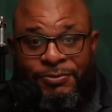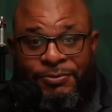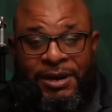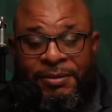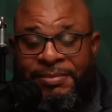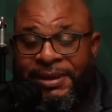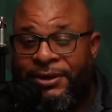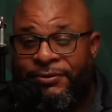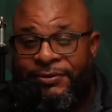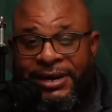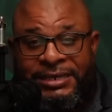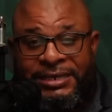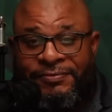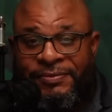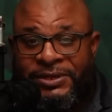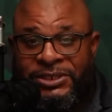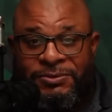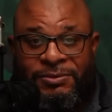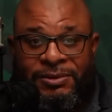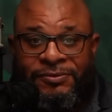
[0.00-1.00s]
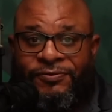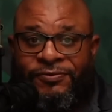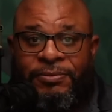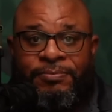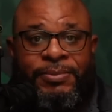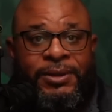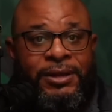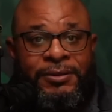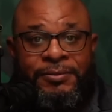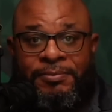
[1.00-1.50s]
You want to be a great Division I
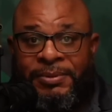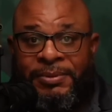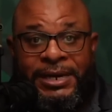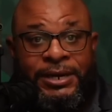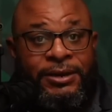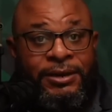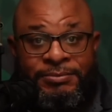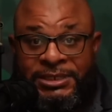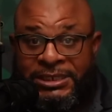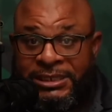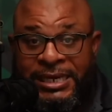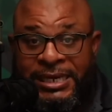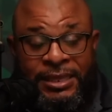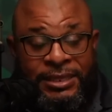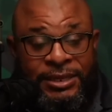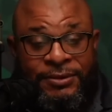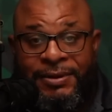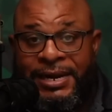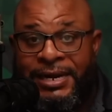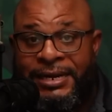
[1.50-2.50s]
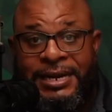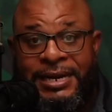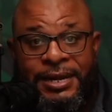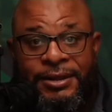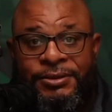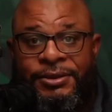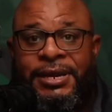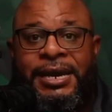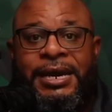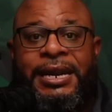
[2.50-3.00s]
football player? I'm just telling you right
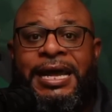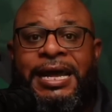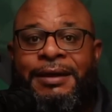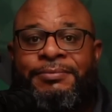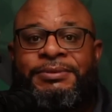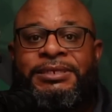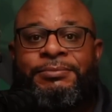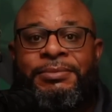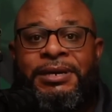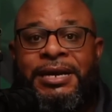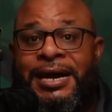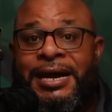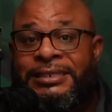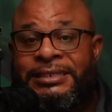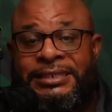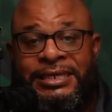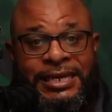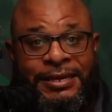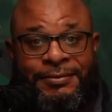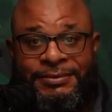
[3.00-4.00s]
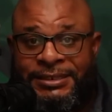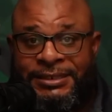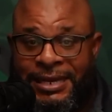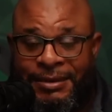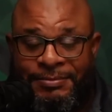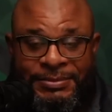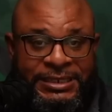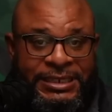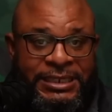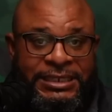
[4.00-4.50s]
now, you got to have some God's gifts.
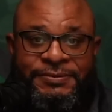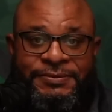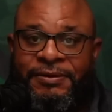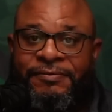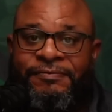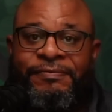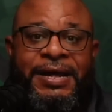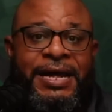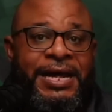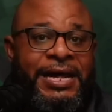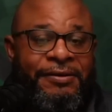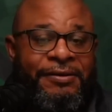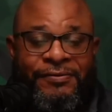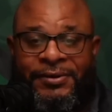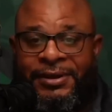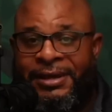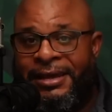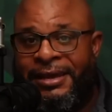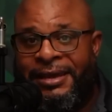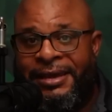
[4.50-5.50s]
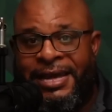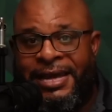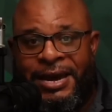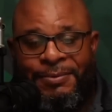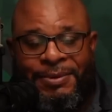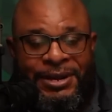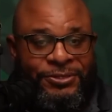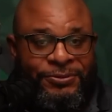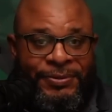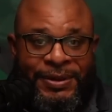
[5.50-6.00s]
I'm 6'5". I
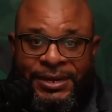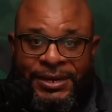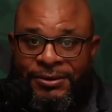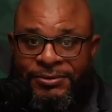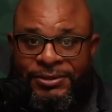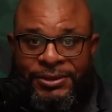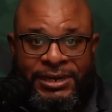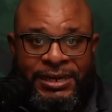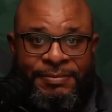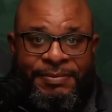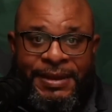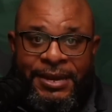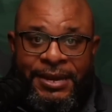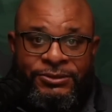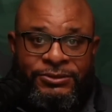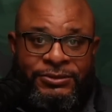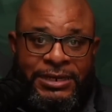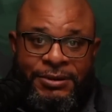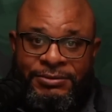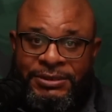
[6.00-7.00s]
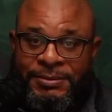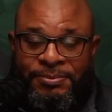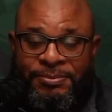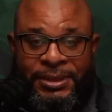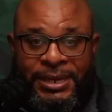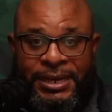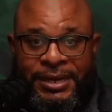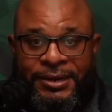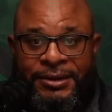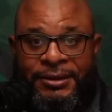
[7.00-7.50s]
weigh 330 pounds when I was a
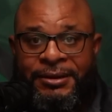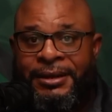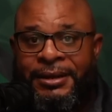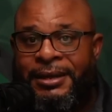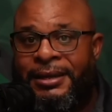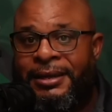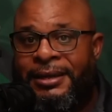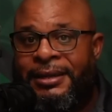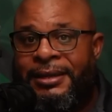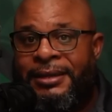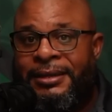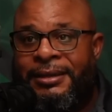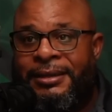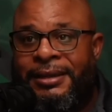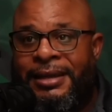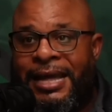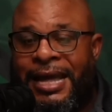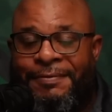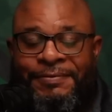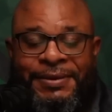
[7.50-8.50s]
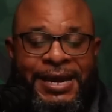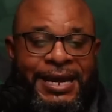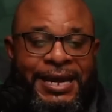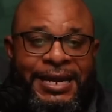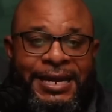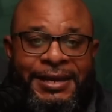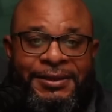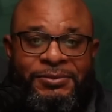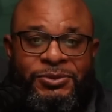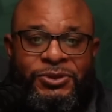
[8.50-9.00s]
player. I've got
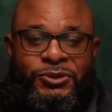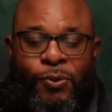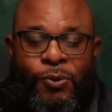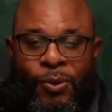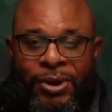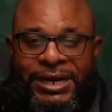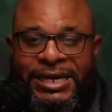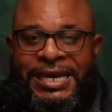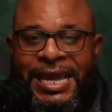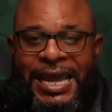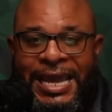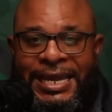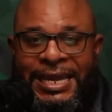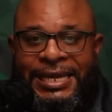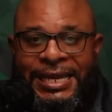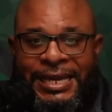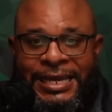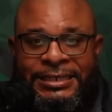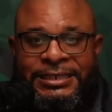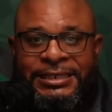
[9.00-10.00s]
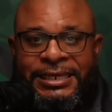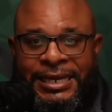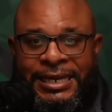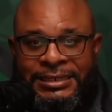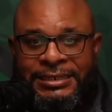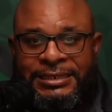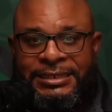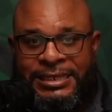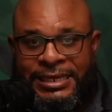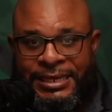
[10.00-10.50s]
a 28-inch
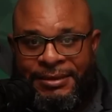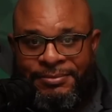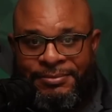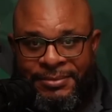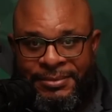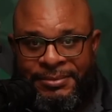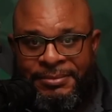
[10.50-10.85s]
inseam.